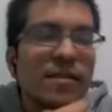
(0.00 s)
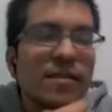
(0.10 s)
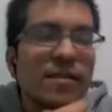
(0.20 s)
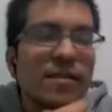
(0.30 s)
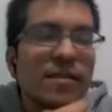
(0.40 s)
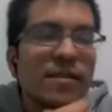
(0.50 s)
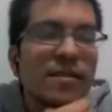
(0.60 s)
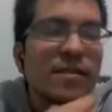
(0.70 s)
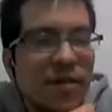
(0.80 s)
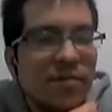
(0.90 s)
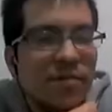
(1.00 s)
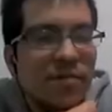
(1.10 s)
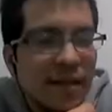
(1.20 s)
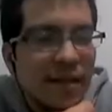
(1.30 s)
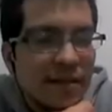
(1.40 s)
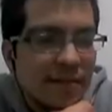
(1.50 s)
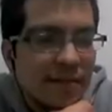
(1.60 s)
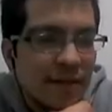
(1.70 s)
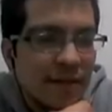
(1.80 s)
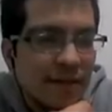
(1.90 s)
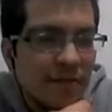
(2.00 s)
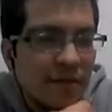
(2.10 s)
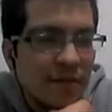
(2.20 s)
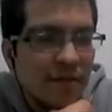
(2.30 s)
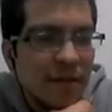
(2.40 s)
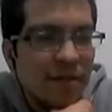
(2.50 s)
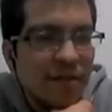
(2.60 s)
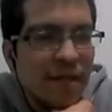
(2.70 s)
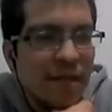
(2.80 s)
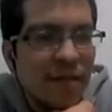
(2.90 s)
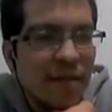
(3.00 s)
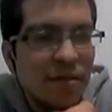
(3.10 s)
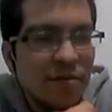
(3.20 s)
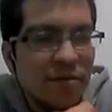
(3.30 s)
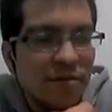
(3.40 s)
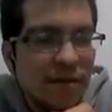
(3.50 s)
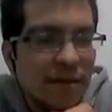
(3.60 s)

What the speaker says: for it to install it, and we will be able to use it.